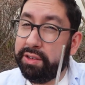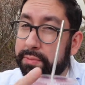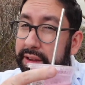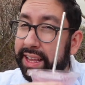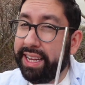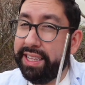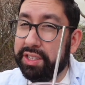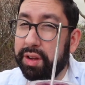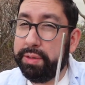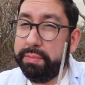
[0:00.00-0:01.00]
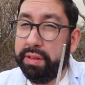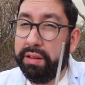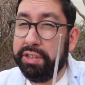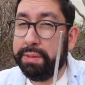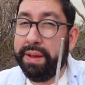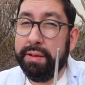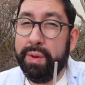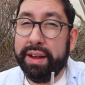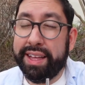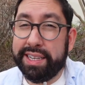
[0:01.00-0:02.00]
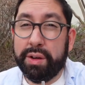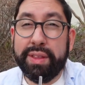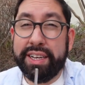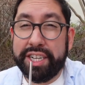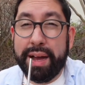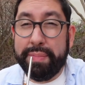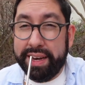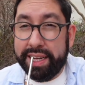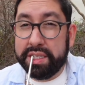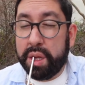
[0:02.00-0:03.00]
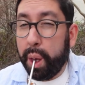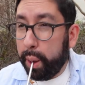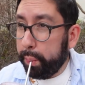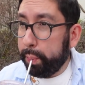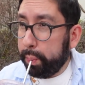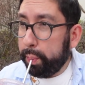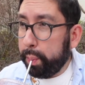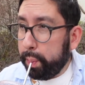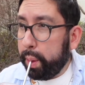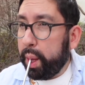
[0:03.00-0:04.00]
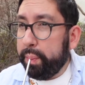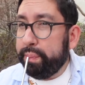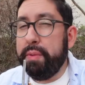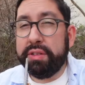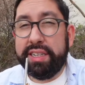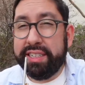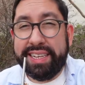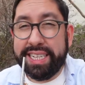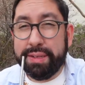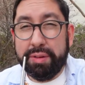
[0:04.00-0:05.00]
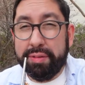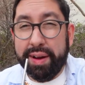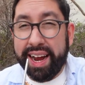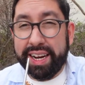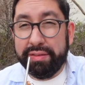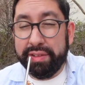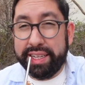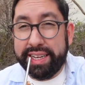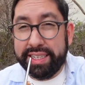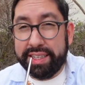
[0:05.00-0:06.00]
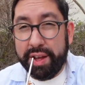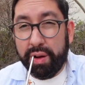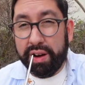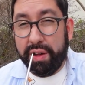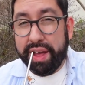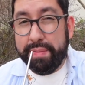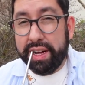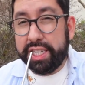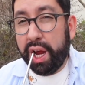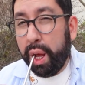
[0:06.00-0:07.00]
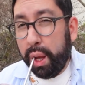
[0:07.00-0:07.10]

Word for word: so I'll put a link in the description below. Just be aware that it's only in Japanese. I mostly just taste the blueberry. I don't really taste the yogurt all that much.